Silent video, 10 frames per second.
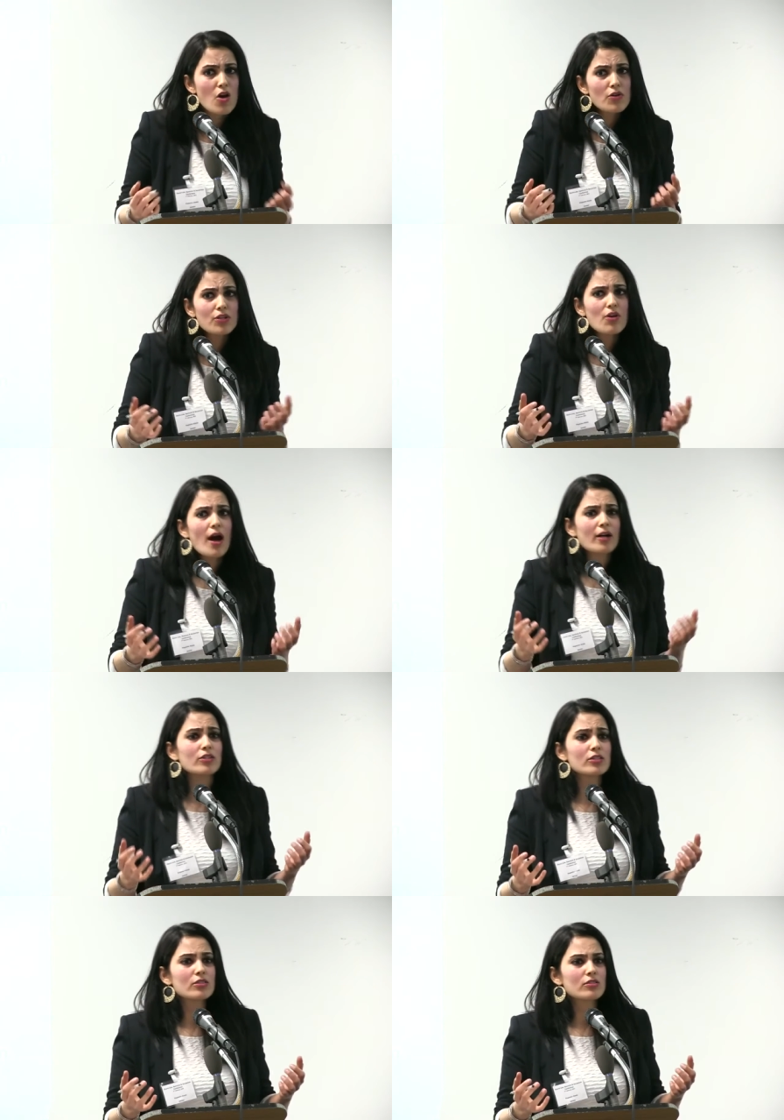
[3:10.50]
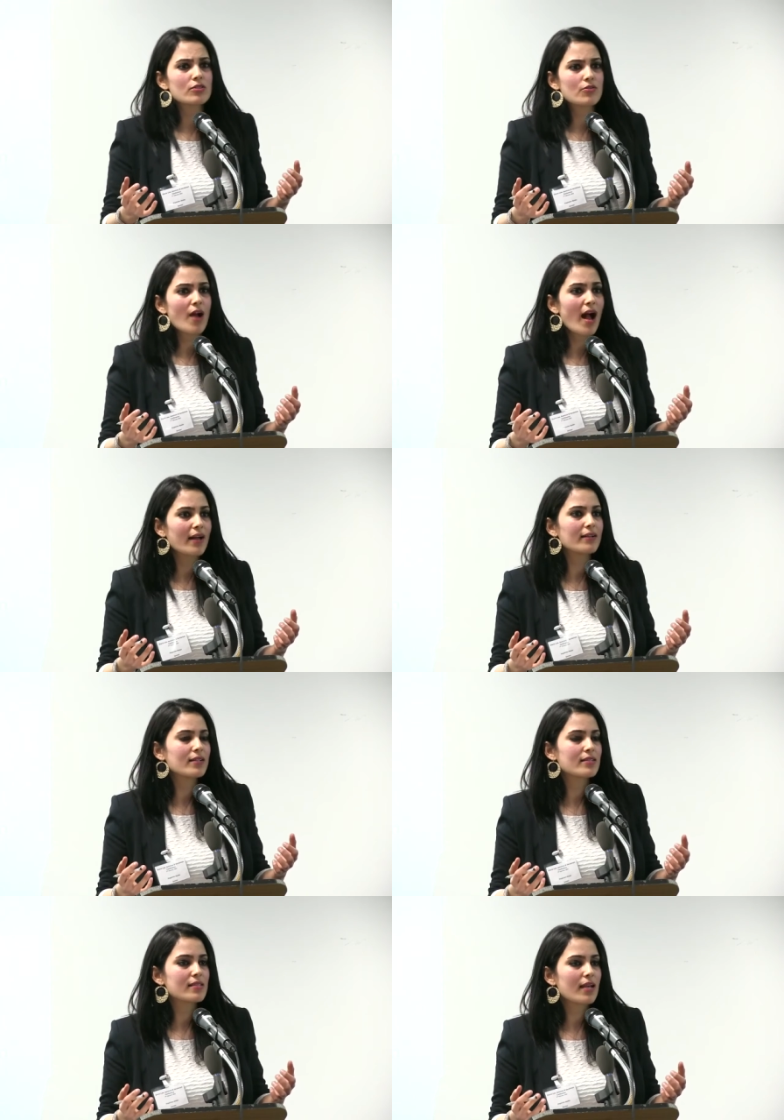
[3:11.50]
no, you know, according to the
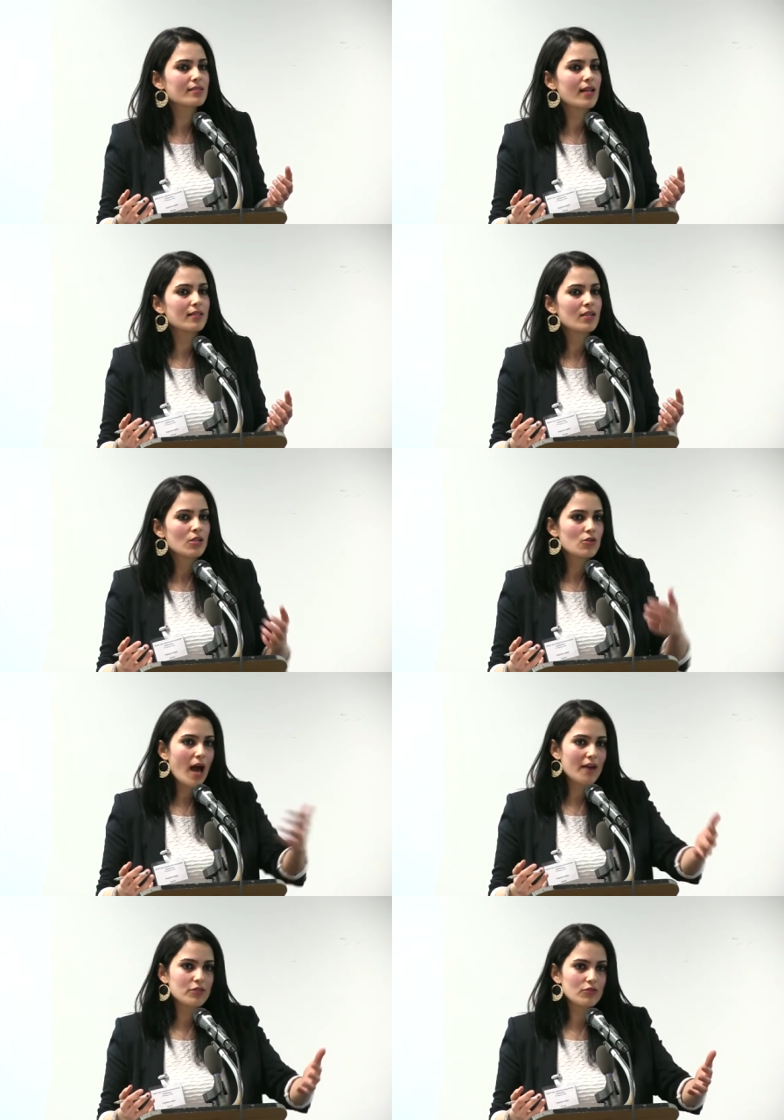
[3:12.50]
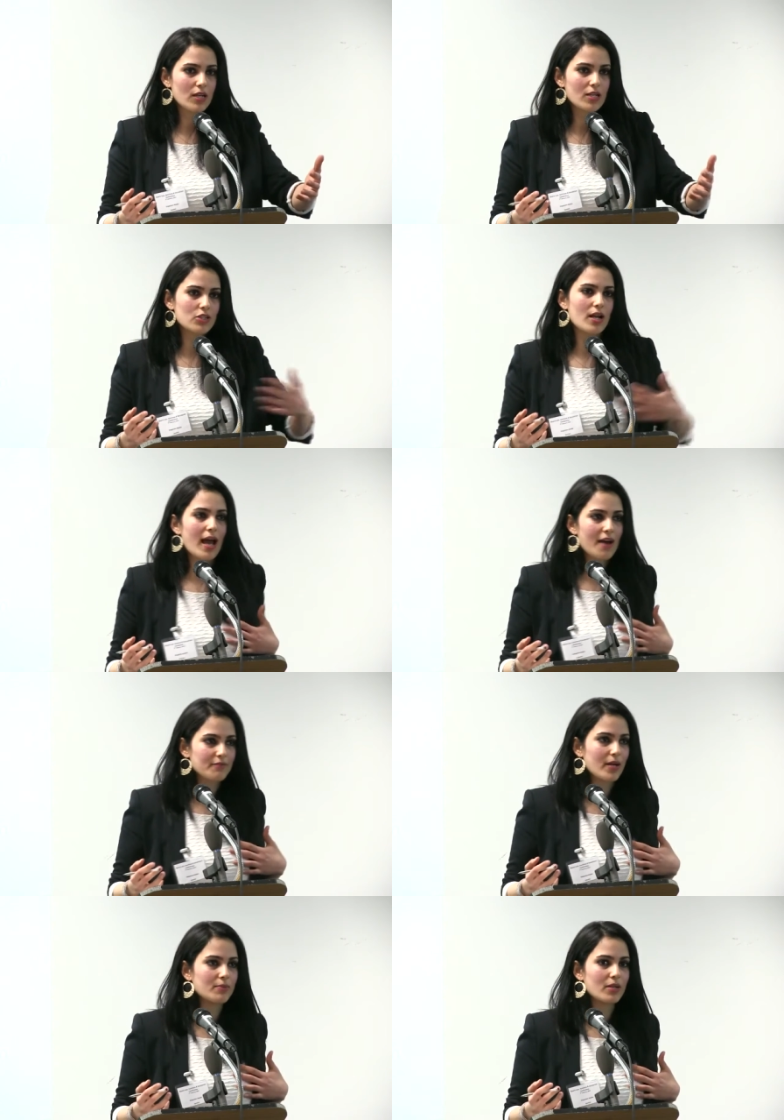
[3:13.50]
Quran, it says that you have your religion, I
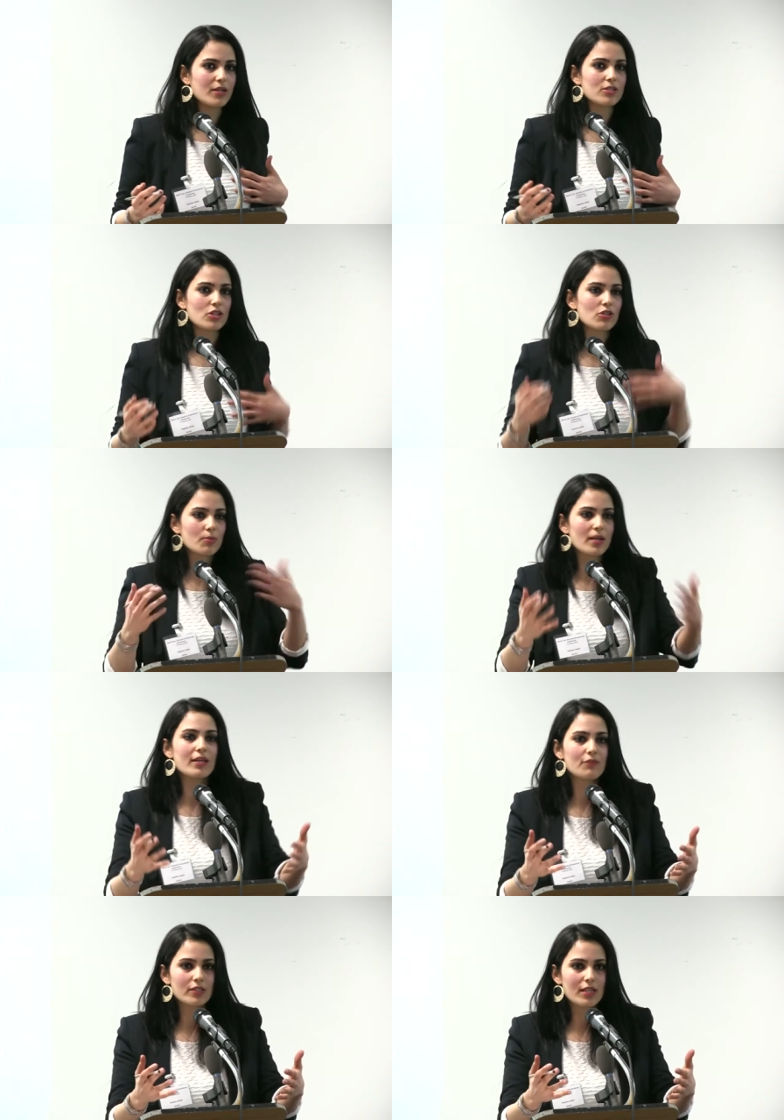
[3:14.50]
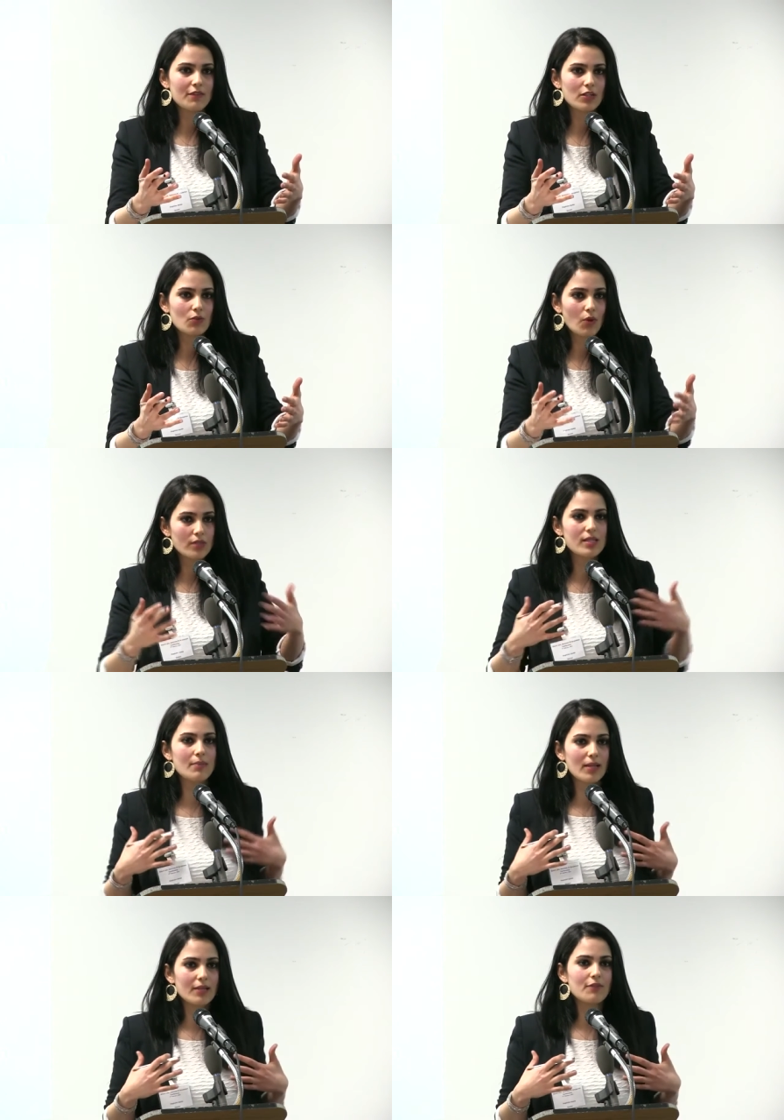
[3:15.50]
have my religion, you believe whatever you want,
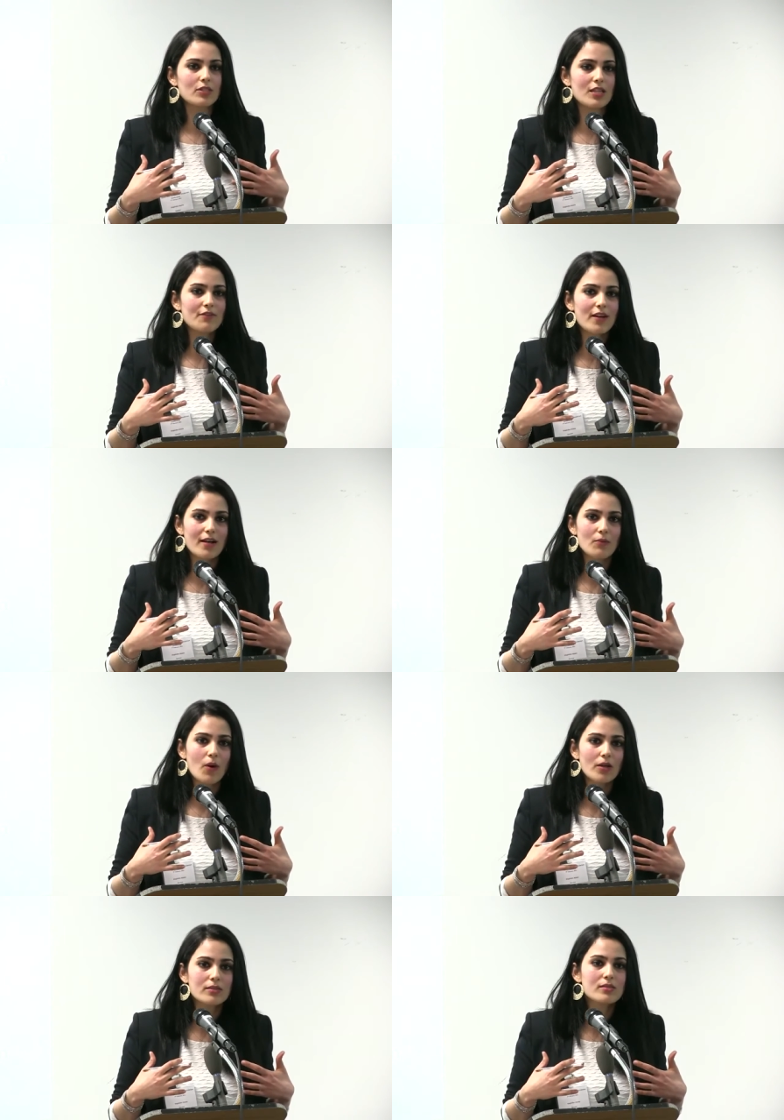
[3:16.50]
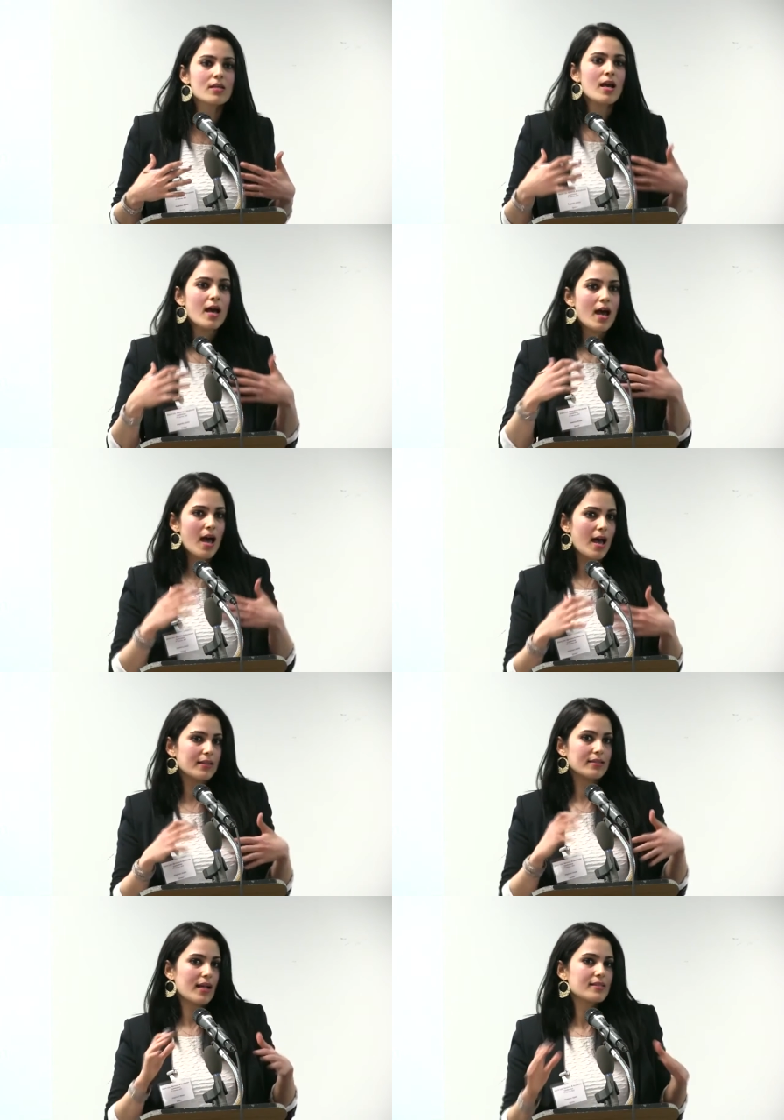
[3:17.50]
I believe whatever I want
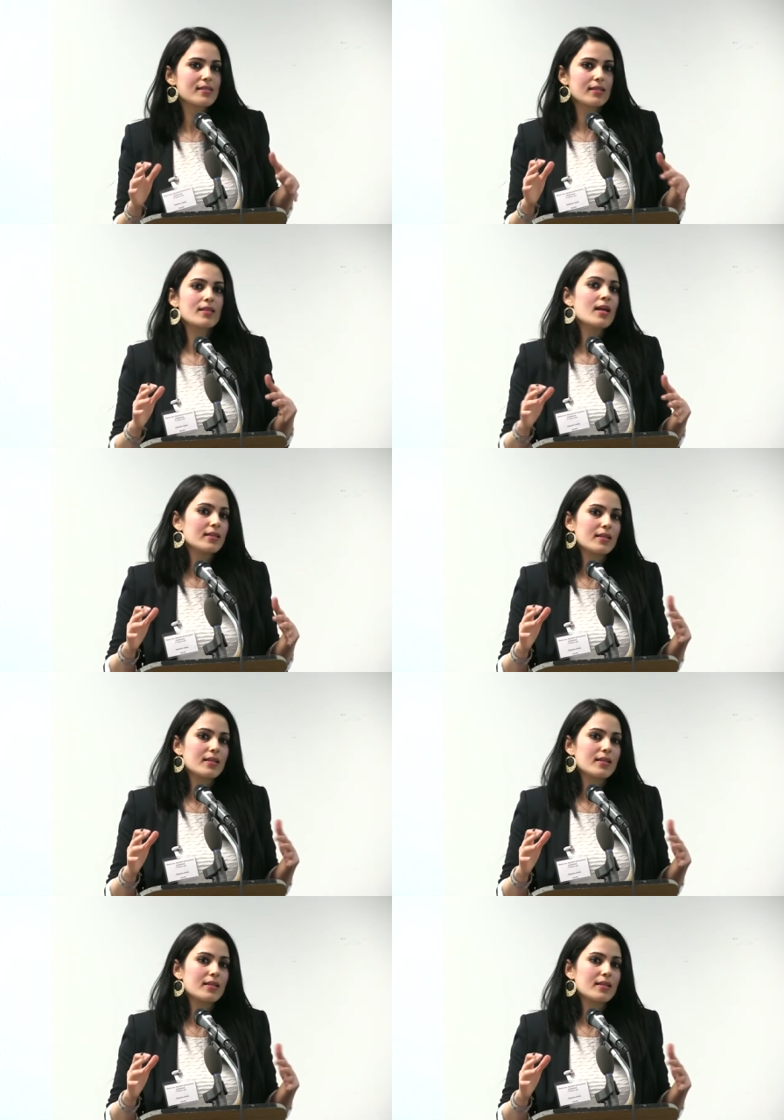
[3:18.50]
and that's it.